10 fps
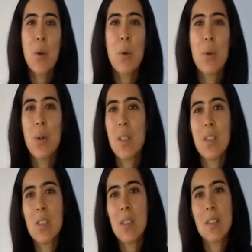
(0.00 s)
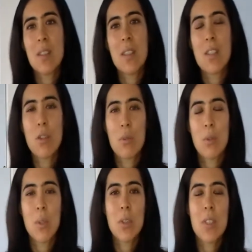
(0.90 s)
or they just don't
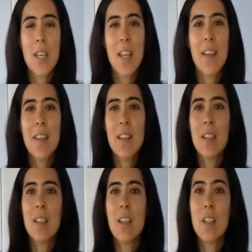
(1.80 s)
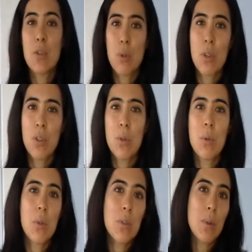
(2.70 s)
know what you're saying and they ignore you
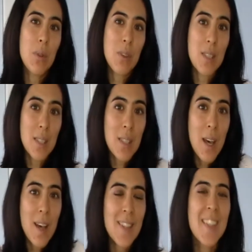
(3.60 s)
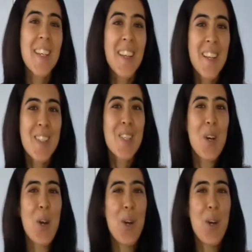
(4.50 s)
or do other things in class. So